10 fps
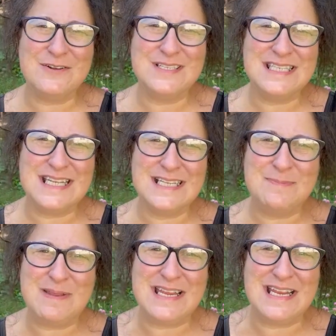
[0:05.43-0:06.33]
Zone
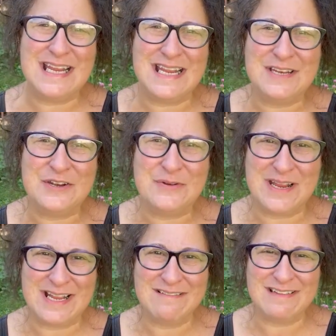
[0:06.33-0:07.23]
6B in New
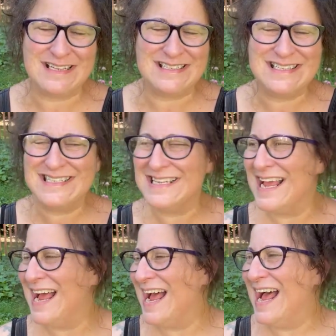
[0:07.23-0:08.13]
England.
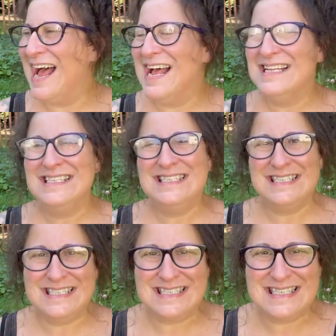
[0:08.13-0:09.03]

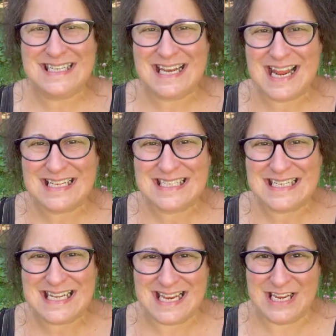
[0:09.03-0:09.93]
Today is
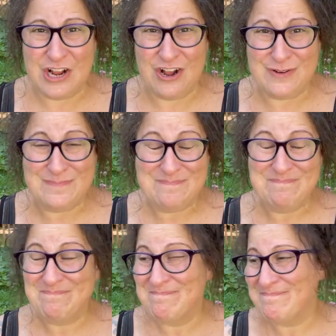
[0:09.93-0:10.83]
the day, y'all.
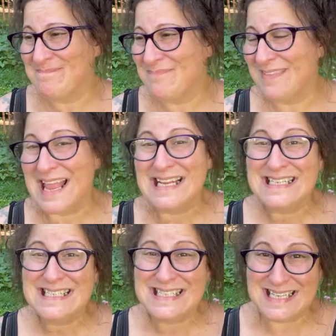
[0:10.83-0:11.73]

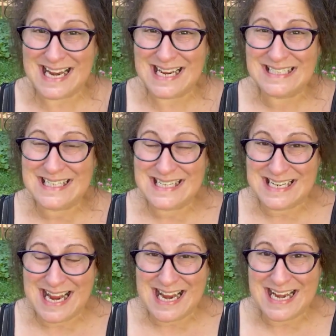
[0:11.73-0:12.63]
Today is the
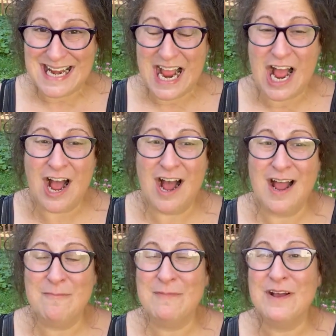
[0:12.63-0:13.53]
day
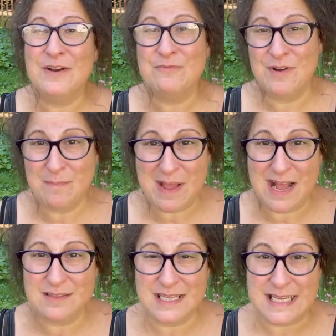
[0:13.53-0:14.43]
I'm gonna rip
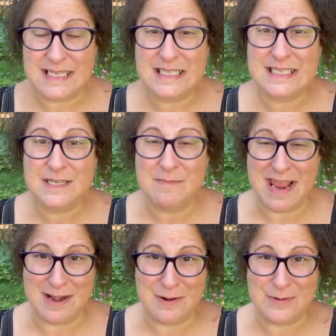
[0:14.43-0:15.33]
out these
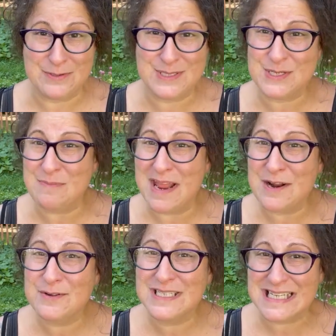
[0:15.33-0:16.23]
tomatoes.
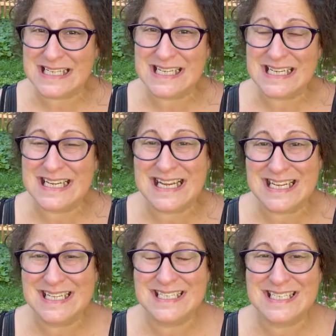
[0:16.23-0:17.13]
Tomato season
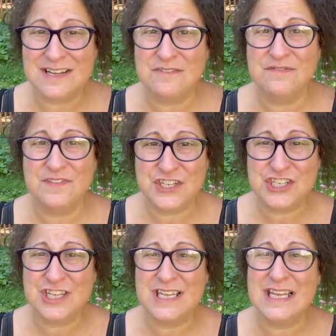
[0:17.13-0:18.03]
is
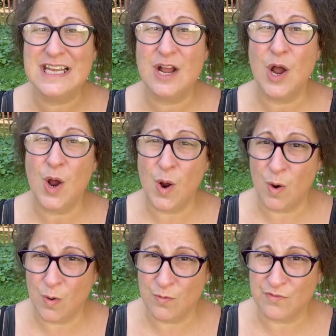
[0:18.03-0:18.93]
officially
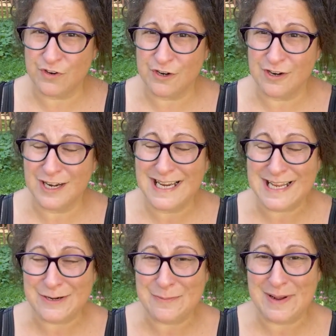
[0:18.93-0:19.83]
over
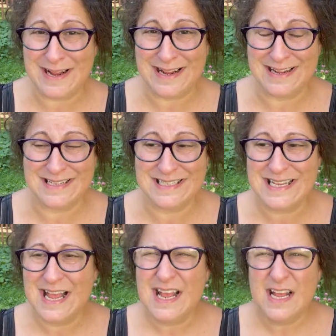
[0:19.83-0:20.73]
here by us.